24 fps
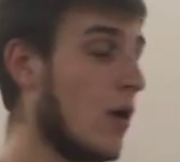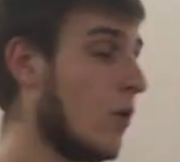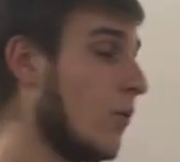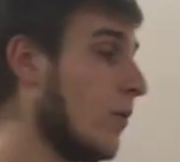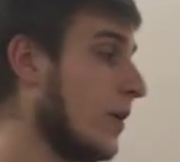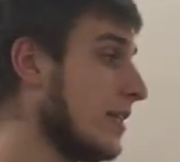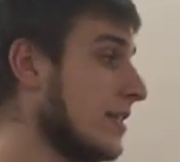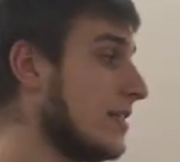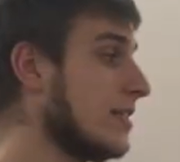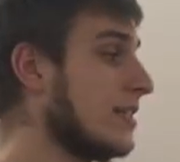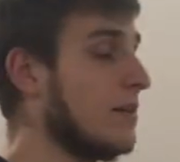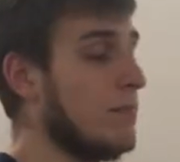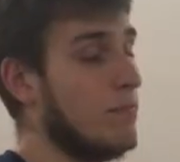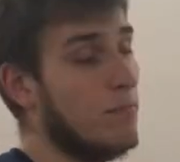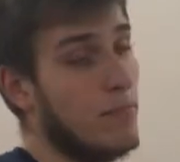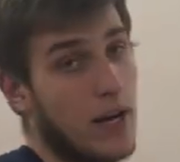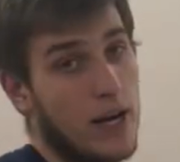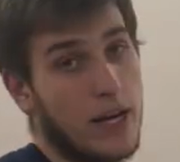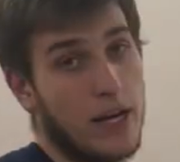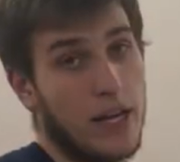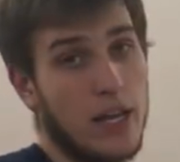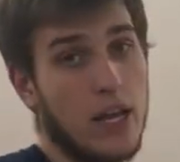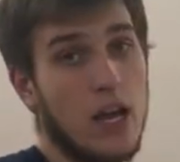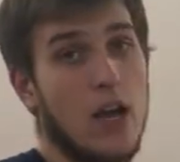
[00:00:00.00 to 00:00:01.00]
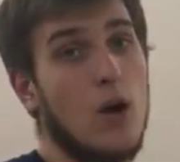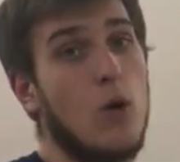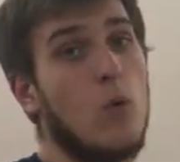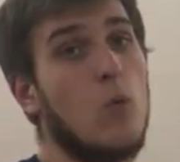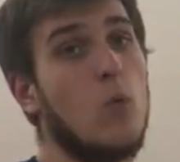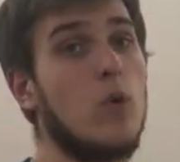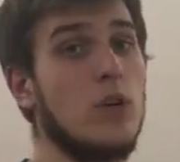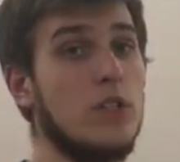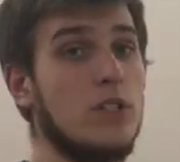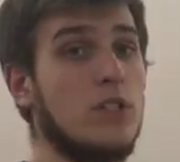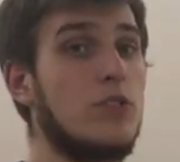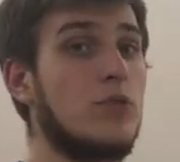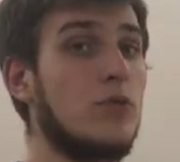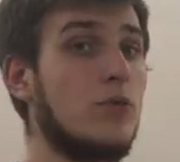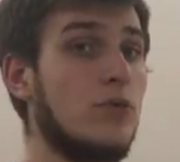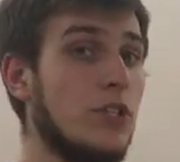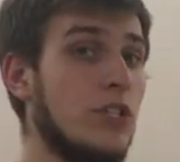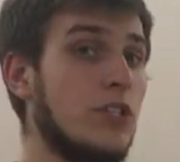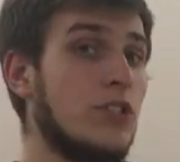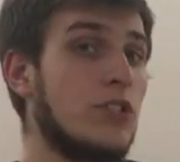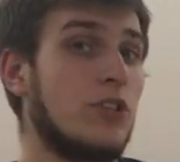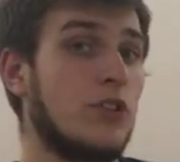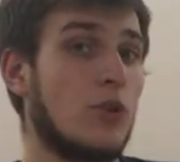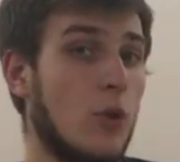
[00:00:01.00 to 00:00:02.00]
When somebody wants to
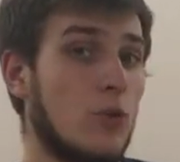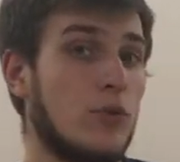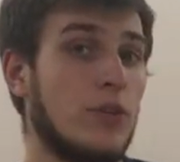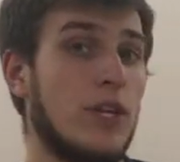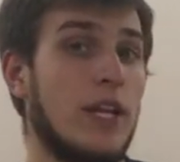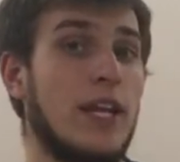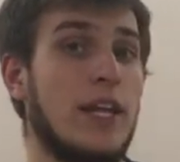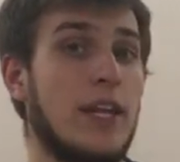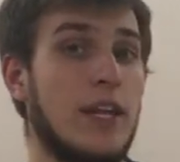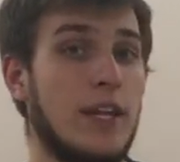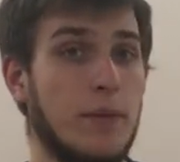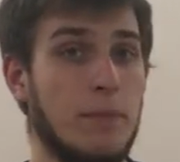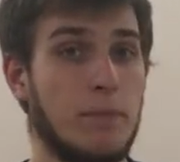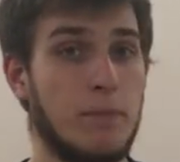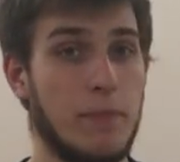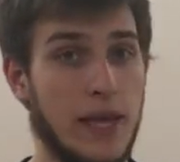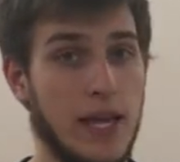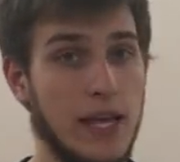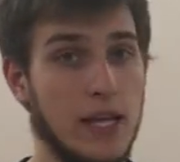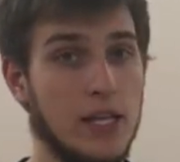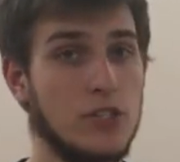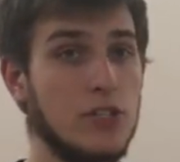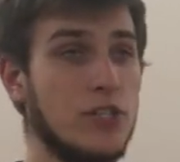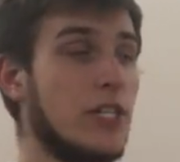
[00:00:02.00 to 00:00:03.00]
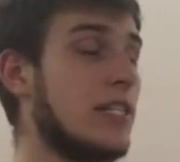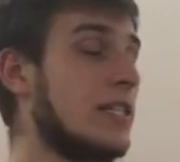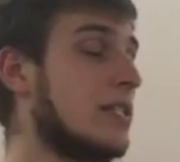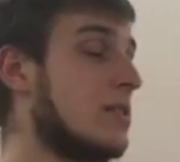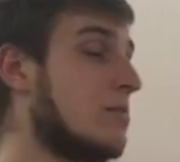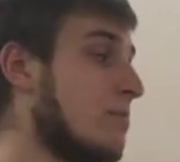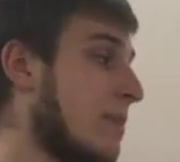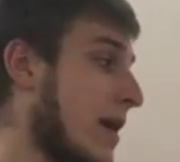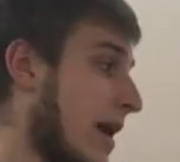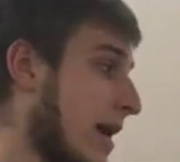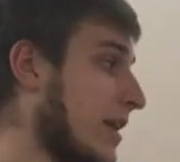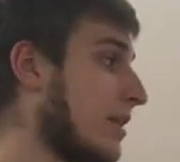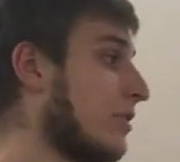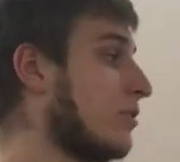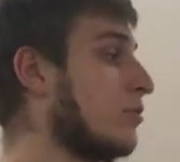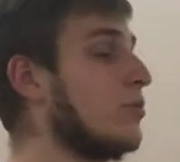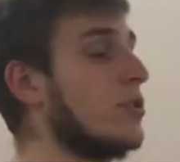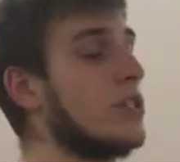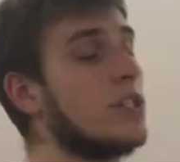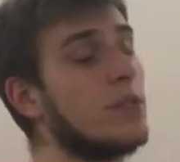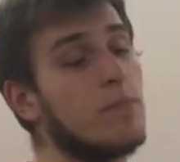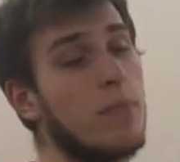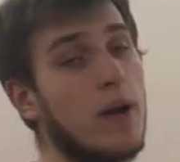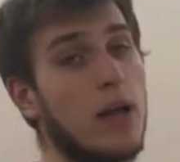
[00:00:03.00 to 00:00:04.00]
reach an old deleted page, it's better to
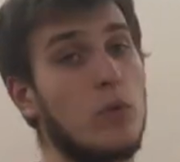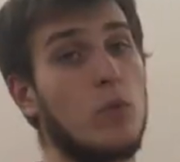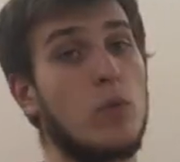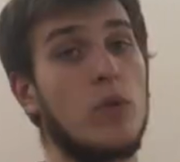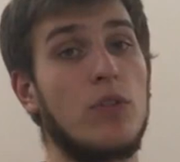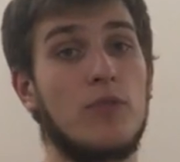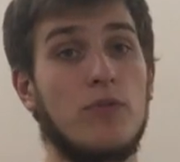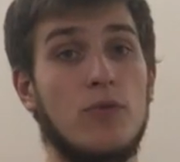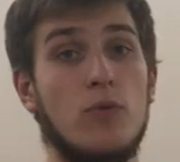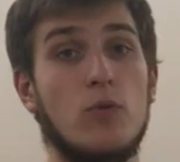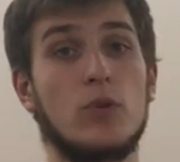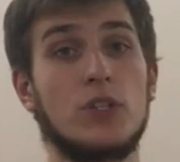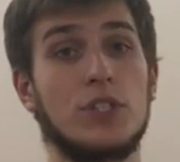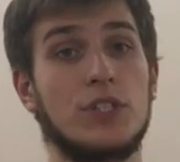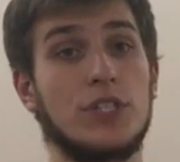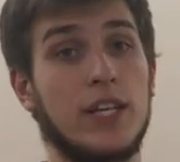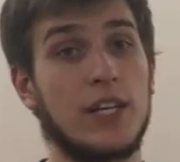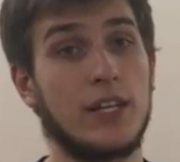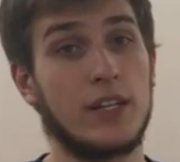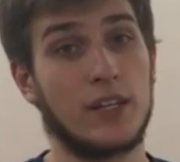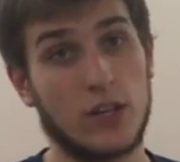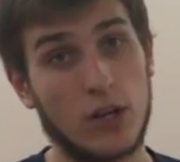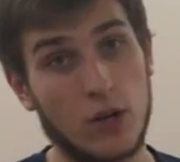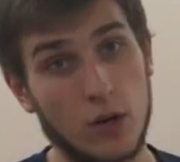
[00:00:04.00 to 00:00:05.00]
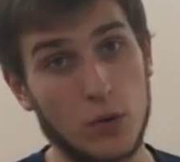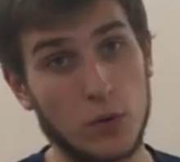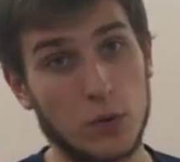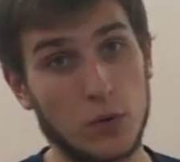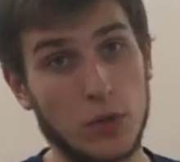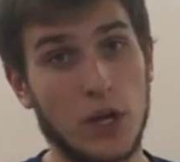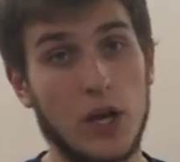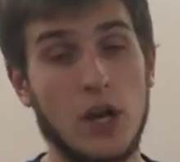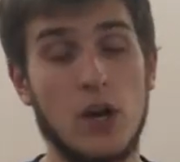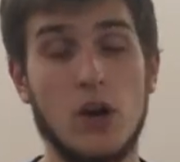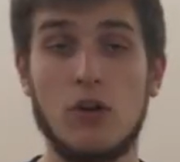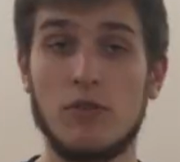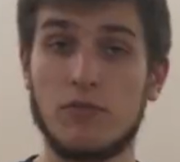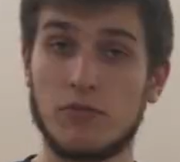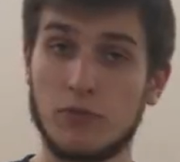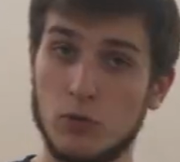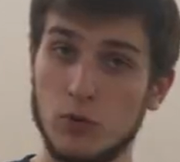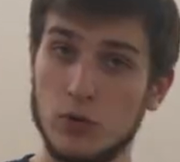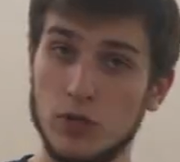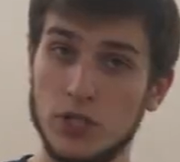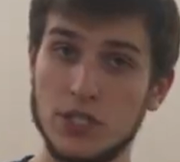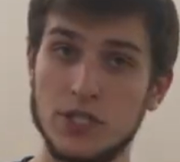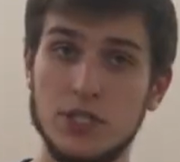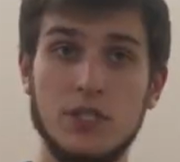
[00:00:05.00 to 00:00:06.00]
respond with 410 code. Of
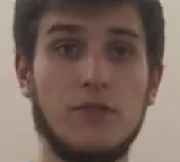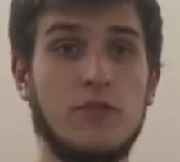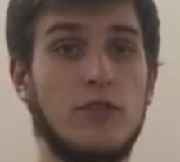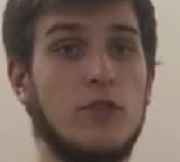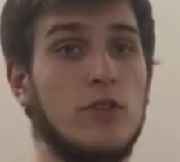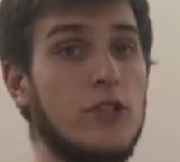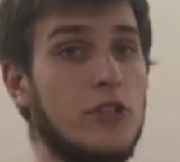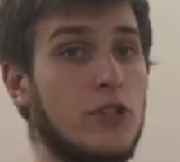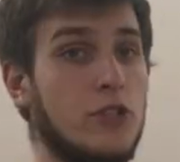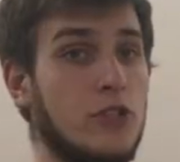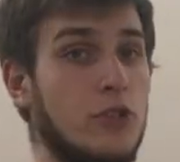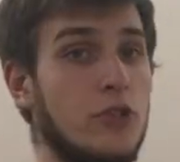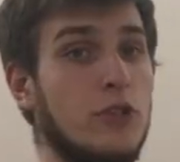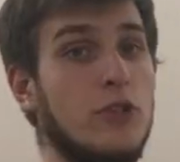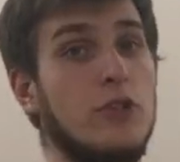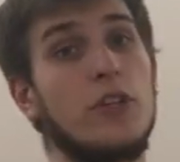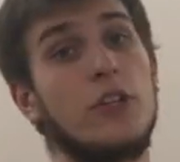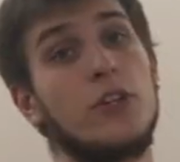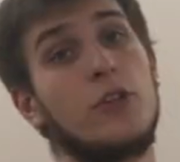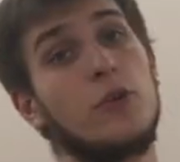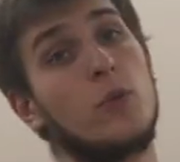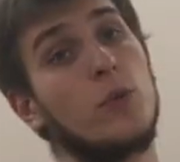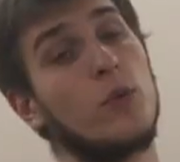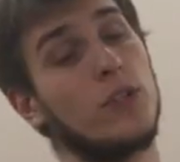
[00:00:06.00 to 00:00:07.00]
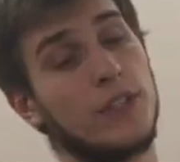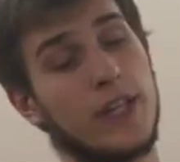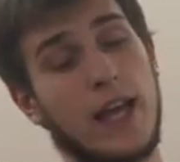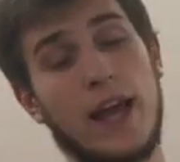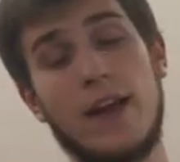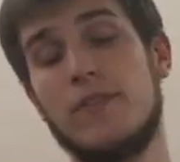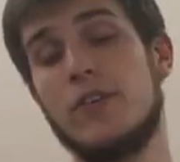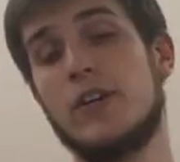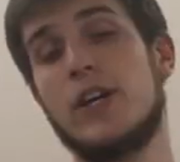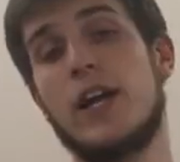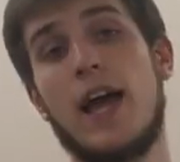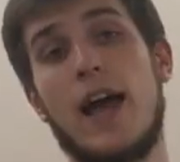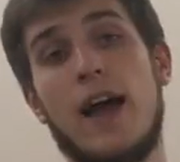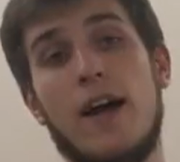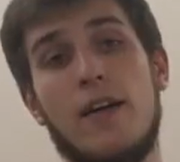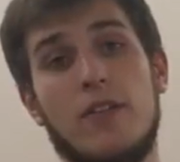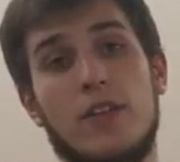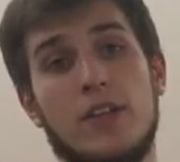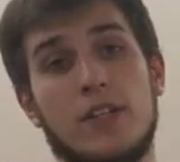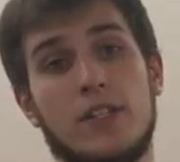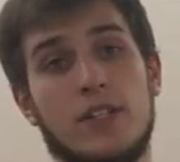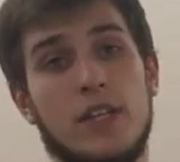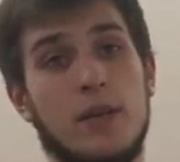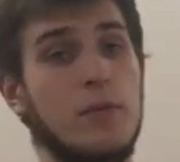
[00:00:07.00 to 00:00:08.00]
course, if you're sure that you will never
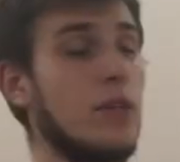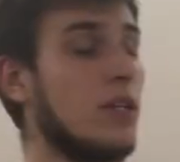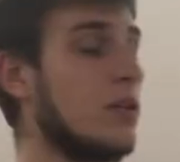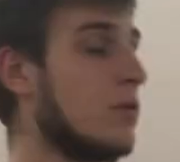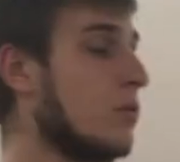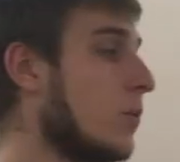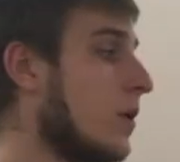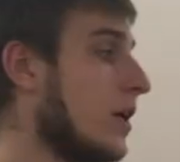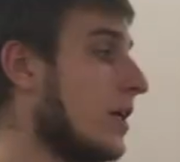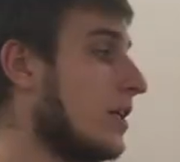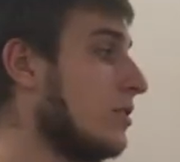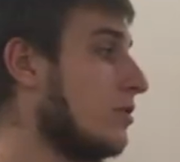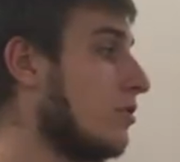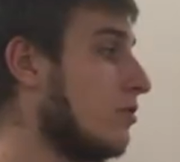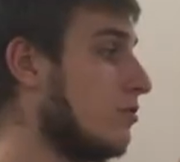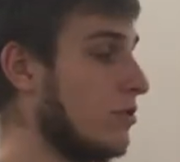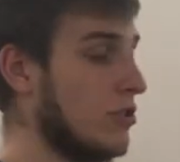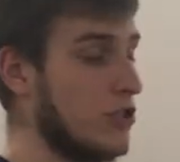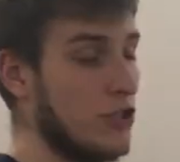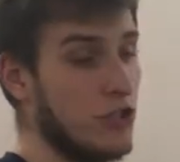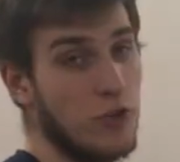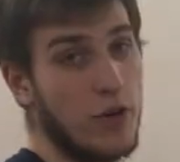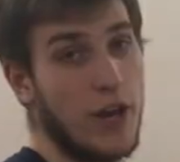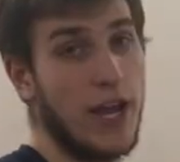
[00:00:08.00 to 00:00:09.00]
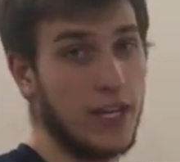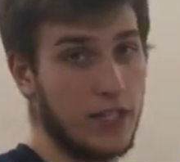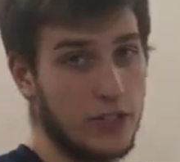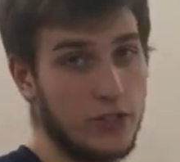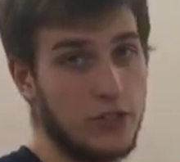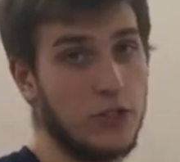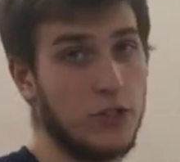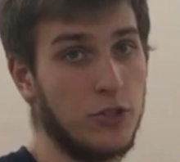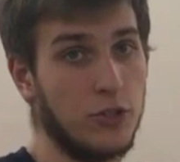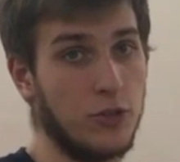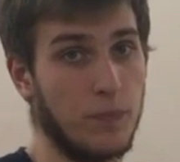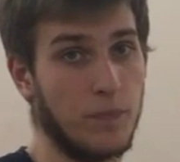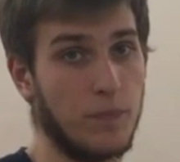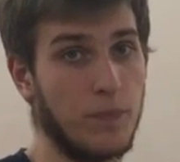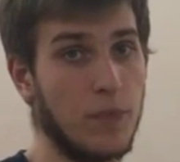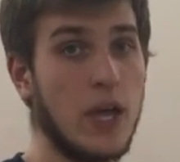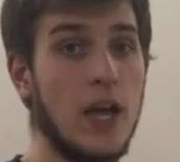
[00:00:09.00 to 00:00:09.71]
have the similar one to redirect to.